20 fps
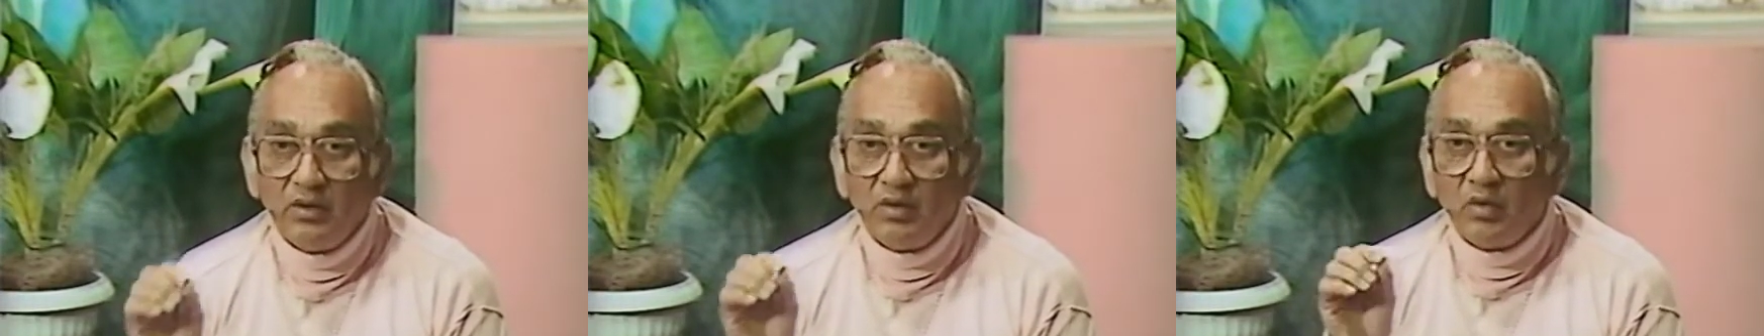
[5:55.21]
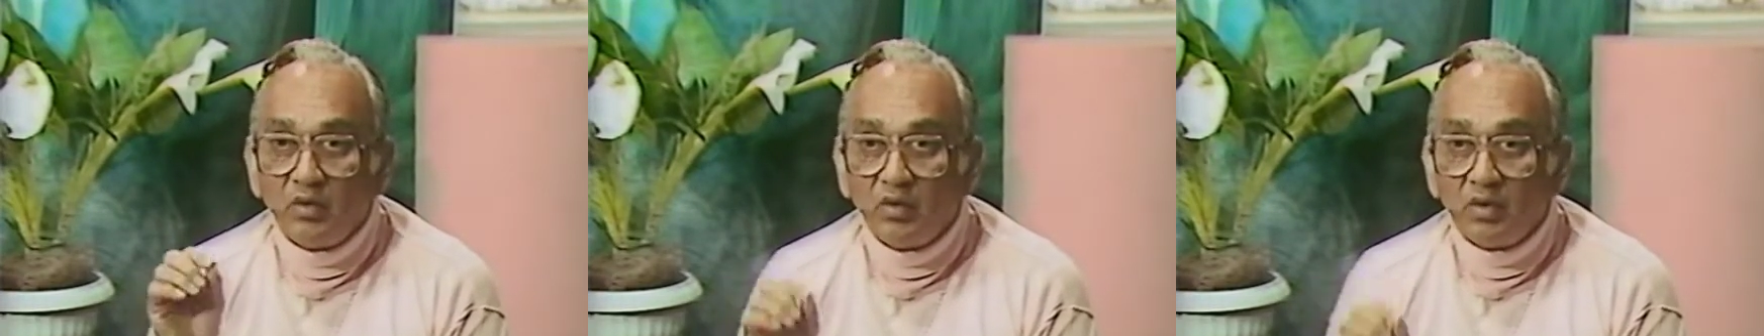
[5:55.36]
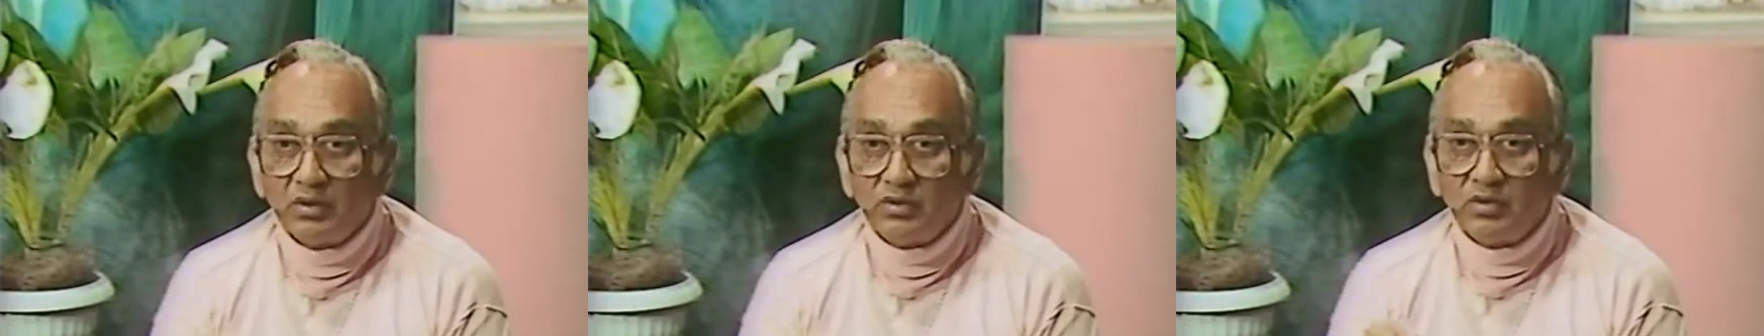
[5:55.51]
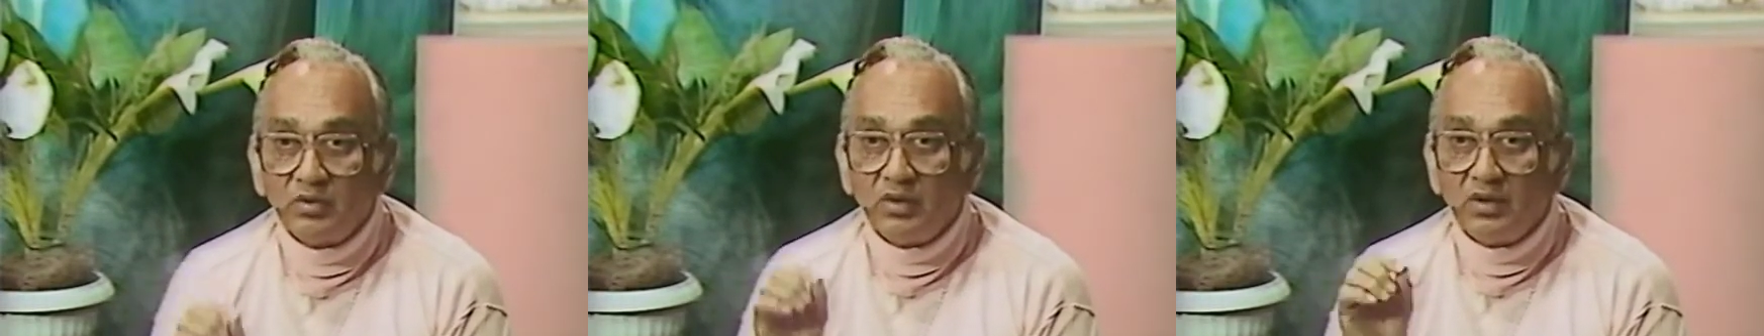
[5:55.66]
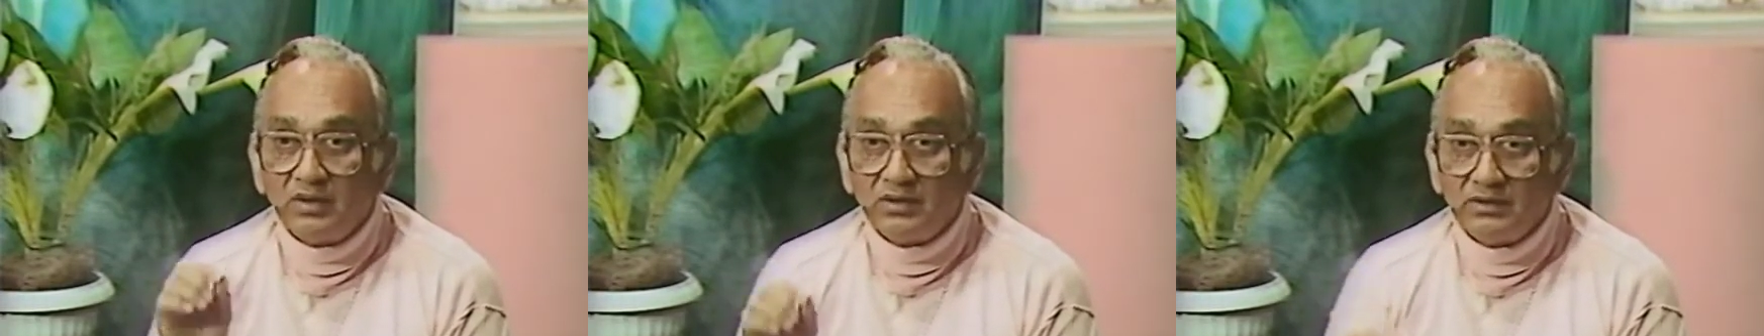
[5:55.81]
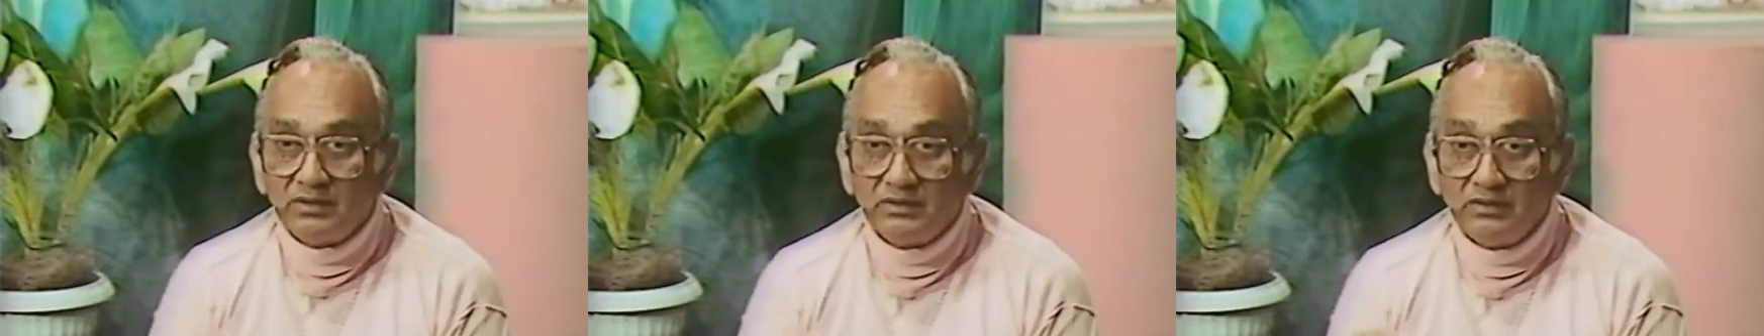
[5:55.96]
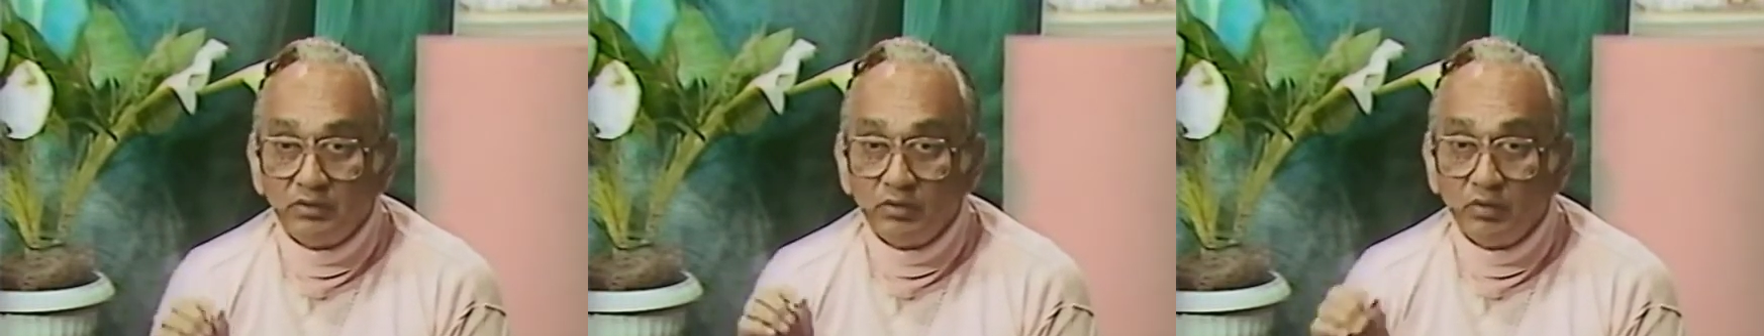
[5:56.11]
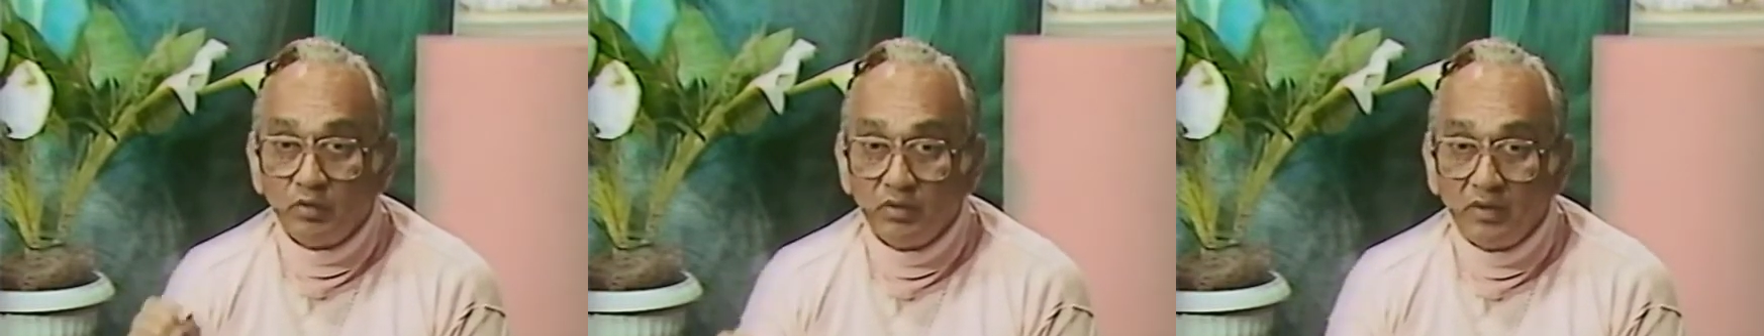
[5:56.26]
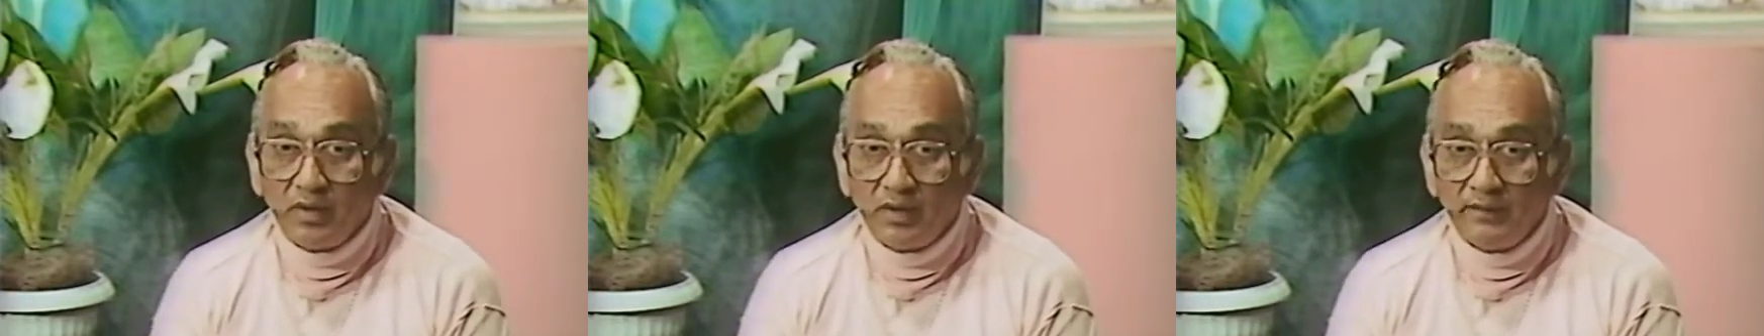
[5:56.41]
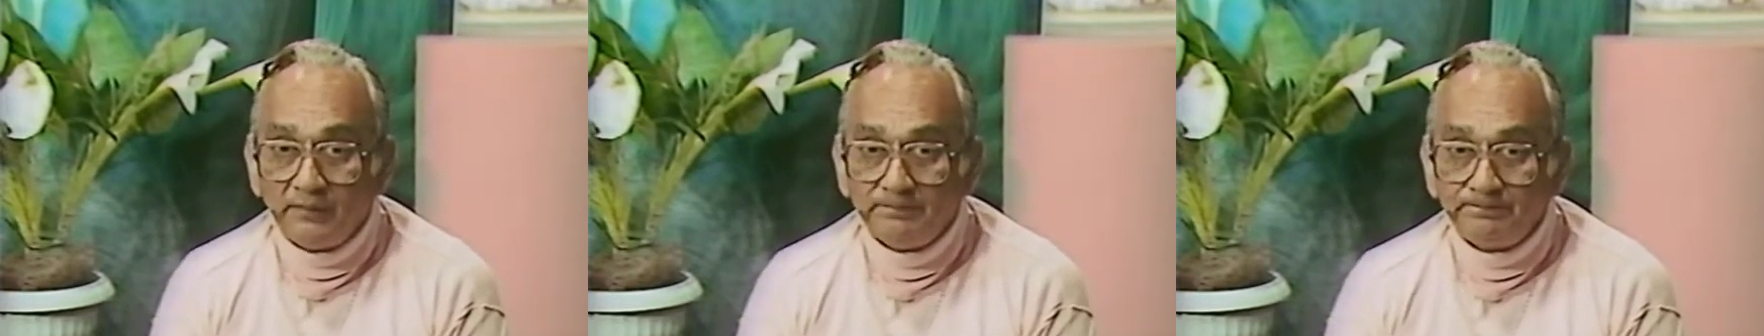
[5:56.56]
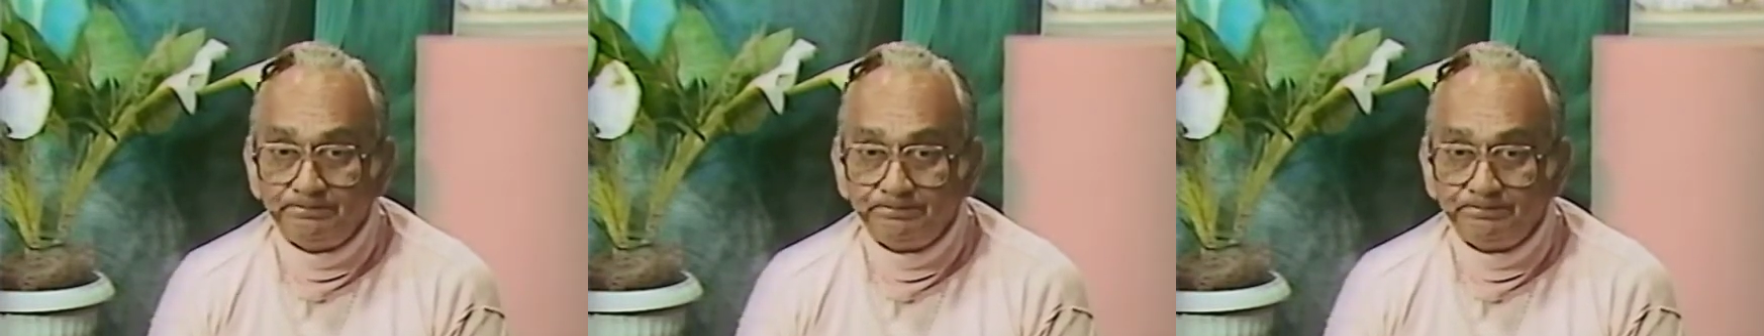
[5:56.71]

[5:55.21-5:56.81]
or Hatha Yoga.